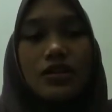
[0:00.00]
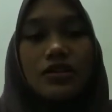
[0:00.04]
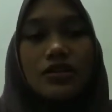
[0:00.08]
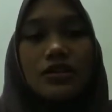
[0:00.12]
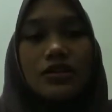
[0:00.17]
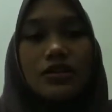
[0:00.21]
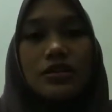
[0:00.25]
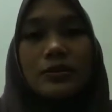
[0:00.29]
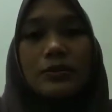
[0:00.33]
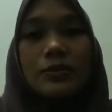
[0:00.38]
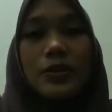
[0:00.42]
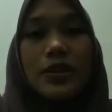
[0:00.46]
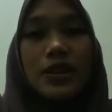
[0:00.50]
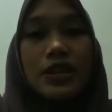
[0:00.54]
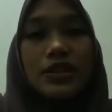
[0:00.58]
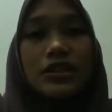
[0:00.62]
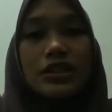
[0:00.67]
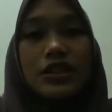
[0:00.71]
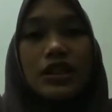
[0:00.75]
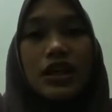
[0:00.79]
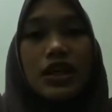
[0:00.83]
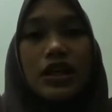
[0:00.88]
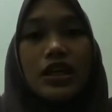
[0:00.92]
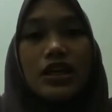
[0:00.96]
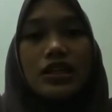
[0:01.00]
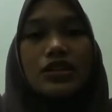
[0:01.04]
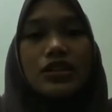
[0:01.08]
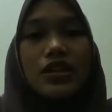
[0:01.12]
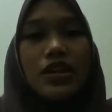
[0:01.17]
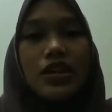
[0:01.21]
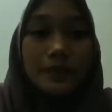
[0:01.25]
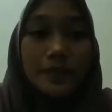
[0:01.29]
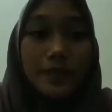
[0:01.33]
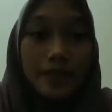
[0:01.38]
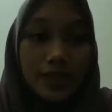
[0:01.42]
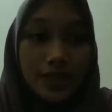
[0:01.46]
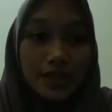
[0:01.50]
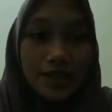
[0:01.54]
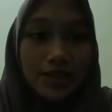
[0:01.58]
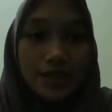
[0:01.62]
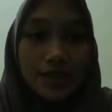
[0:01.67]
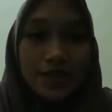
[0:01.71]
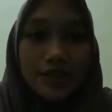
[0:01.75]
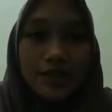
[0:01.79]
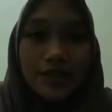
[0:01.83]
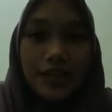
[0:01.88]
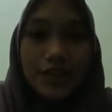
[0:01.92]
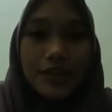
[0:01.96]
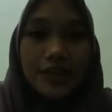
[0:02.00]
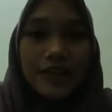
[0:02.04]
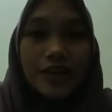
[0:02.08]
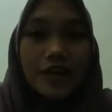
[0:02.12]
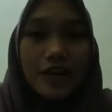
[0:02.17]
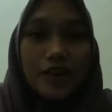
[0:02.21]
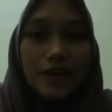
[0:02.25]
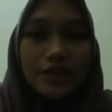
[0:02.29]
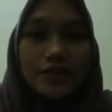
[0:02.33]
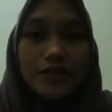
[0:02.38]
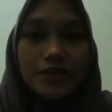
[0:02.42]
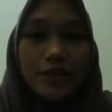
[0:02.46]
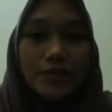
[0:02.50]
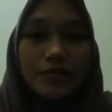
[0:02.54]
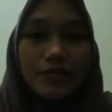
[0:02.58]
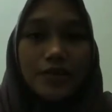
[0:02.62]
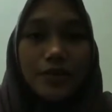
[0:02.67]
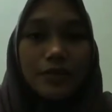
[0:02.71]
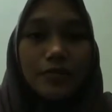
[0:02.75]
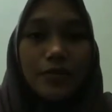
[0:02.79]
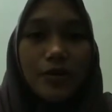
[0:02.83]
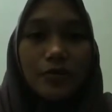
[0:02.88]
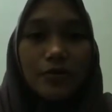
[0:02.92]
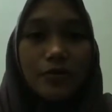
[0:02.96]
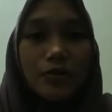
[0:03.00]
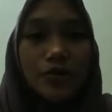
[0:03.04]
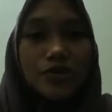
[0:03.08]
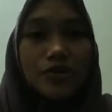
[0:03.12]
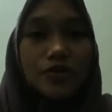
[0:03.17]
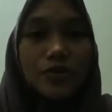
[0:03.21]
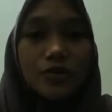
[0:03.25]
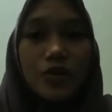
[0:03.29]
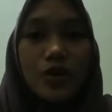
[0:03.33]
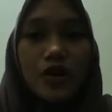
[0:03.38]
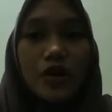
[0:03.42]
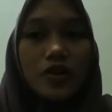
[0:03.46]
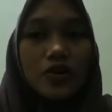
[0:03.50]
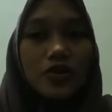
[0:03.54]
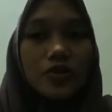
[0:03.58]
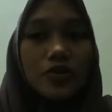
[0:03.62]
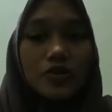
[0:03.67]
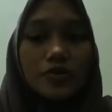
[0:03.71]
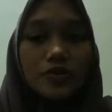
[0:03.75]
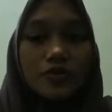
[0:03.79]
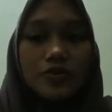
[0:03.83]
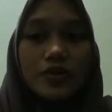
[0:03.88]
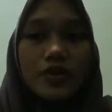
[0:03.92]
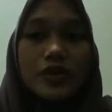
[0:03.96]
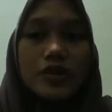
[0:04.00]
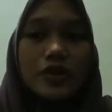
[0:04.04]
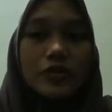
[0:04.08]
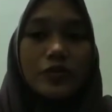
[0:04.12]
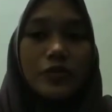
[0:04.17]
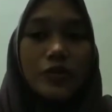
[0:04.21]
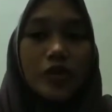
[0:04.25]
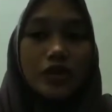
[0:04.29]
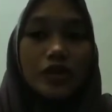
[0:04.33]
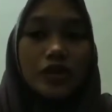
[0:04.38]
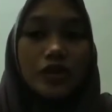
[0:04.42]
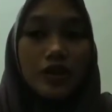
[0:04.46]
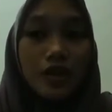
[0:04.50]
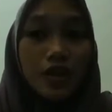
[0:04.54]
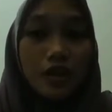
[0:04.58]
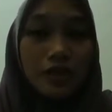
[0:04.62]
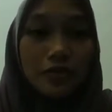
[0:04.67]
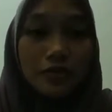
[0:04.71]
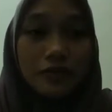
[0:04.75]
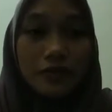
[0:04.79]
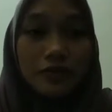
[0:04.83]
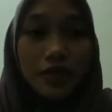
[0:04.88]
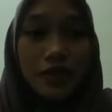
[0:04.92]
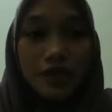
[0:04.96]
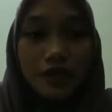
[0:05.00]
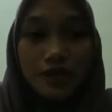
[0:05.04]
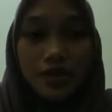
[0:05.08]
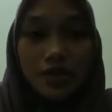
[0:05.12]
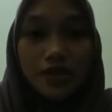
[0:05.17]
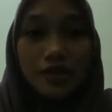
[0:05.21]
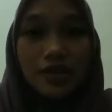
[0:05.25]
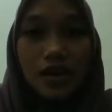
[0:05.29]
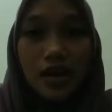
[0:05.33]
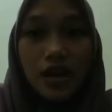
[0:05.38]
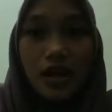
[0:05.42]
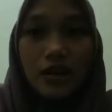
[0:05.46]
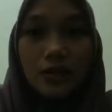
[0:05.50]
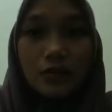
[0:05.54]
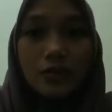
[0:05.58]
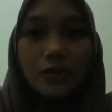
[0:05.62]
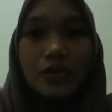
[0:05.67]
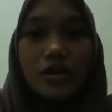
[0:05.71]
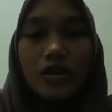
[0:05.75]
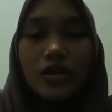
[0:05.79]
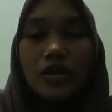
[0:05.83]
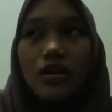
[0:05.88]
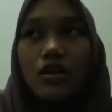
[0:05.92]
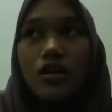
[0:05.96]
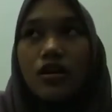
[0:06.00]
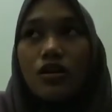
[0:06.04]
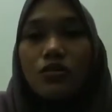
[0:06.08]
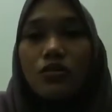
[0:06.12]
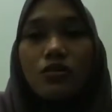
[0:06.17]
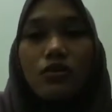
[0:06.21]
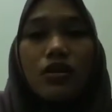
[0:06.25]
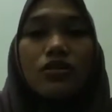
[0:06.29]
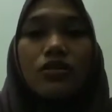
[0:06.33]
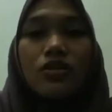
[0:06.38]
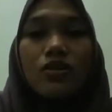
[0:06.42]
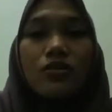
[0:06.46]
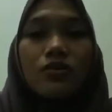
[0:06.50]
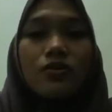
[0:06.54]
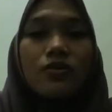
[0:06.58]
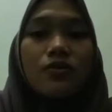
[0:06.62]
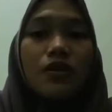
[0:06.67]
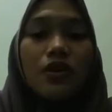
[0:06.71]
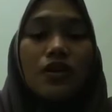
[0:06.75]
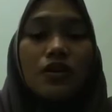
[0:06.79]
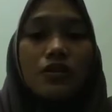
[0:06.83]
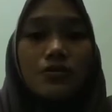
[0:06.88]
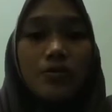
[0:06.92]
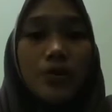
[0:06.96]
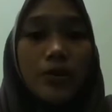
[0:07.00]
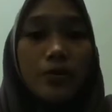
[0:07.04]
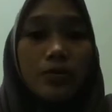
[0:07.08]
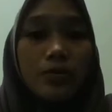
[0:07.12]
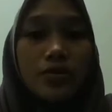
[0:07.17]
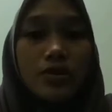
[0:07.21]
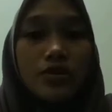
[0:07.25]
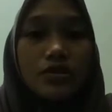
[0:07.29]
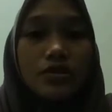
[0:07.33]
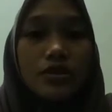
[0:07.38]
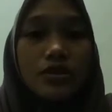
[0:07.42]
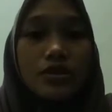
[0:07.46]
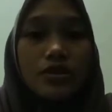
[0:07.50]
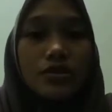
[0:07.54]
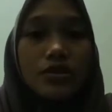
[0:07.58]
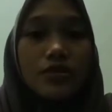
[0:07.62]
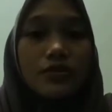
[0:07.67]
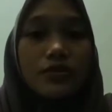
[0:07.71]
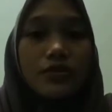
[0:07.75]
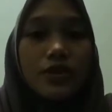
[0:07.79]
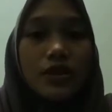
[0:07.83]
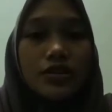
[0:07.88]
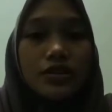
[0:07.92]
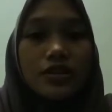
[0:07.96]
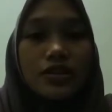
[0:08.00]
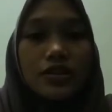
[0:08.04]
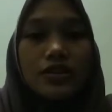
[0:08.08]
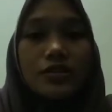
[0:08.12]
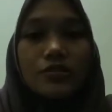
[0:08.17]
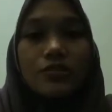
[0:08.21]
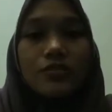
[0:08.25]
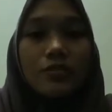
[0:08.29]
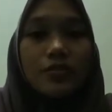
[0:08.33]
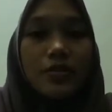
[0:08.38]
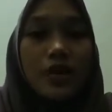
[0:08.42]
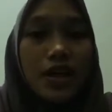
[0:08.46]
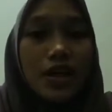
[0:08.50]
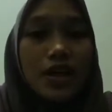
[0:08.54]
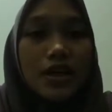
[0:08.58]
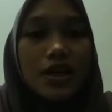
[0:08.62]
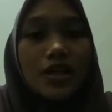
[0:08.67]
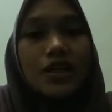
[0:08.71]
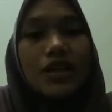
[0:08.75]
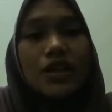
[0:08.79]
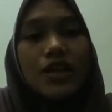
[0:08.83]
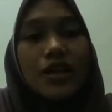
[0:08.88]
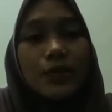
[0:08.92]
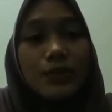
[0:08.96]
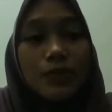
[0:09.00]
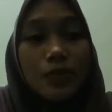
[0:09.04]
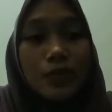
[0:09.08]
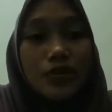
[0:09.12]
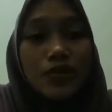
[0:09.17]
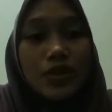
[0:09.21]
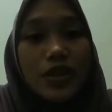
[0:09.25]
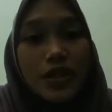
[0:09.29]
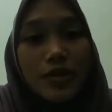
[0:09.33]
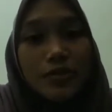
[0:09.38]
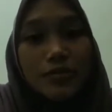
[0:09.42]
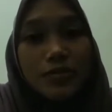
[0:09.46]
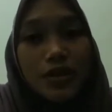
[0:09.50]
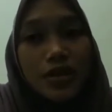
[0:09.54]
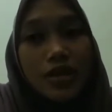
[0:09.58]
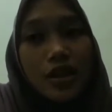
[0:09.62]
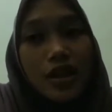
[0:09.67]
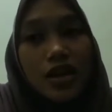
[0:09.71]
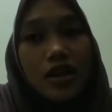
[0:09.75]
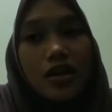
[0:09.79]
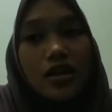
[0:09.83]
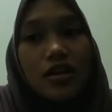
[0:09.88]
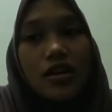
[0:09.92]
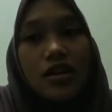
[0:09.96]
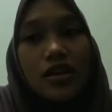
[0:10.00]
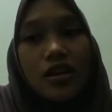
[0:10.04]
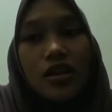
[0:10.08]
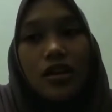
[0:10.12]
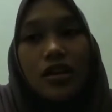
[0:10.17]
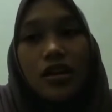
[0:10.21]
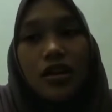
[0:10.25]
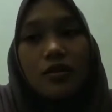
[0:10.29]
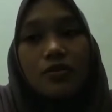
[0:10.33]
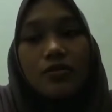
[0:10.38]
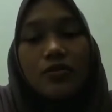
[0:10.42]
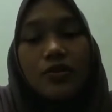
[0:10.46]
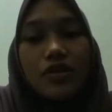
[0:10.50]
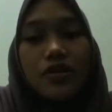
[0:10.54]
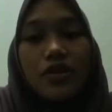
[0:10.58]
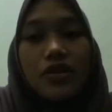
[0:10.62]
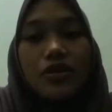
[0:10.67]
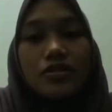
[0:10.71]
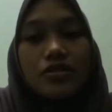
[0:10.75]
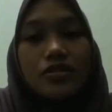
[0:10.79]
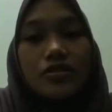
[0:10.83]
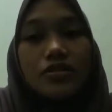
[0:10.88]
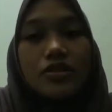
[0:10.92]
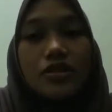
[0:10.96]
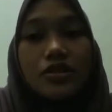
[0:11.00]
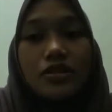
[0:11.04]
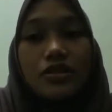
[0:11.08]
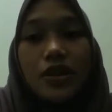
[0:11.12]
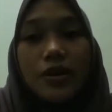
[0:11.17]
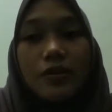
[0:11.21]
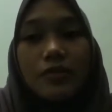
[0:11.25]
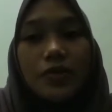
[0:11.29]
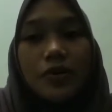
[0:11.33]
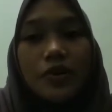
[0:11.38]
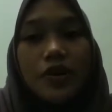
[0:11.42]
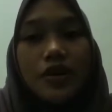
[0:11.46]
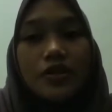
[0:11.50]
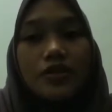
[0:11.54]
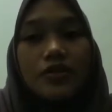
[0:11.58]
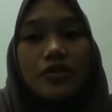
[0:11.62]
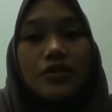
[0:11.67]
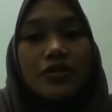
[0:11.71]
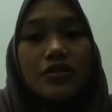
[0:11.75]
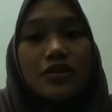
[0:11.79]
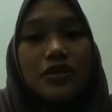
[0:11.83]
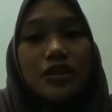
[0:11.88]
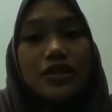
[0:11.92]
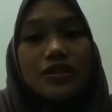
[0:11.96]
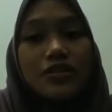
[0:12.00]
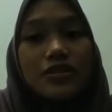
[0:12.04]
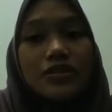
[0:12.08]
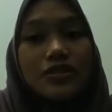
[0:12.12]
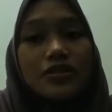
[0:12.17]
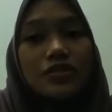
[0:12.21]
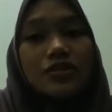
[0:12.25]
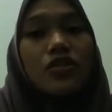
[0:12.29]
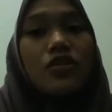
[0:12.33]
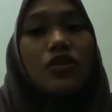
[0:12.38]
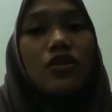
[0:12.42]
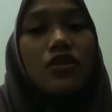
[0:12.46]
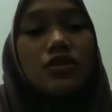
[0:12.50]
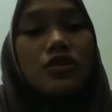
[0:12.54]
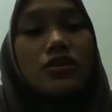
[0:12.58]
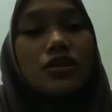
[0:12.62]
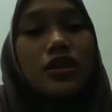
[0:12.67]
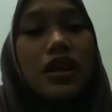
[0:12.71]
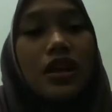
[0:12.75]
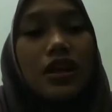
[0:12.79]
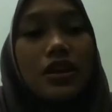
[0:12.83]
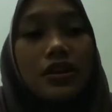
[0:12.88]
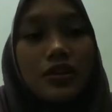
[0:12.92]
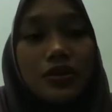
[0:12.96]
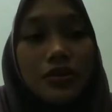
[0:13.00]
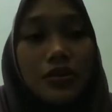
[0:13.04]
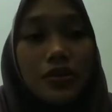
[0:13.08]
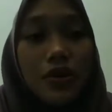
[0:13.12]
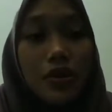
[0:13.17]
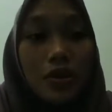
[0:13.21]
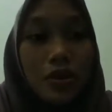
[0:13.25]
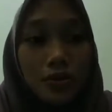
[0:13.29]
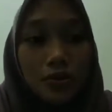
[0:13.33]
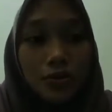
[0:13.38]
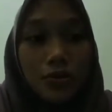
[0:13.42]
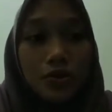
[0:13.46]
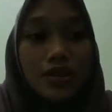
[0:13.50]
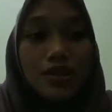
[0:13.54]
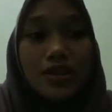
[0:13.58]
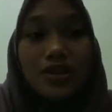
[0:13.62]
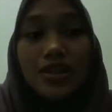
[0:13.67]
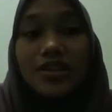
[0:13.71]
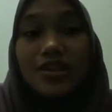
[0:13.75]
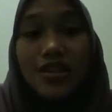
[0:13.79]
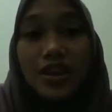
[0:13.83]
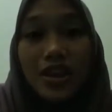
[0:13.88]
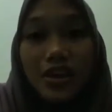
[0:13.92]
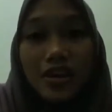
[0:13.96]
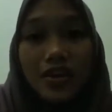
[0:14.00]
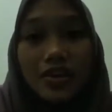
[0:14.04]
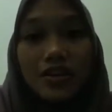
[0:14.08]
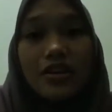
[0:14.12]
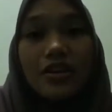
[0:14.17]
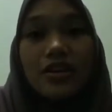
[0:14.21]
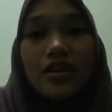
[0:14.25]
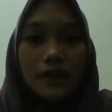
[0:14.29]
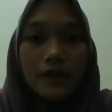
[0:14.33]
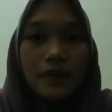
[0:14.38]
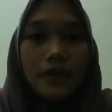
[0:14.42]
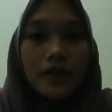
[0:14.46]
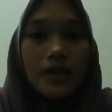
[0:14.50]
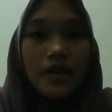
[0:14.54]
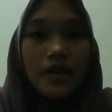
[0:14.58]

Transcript: But there are some team members who are not feeling well enough and need a help. One of our members is affected by hypothermia because the temperature is cold and windy there.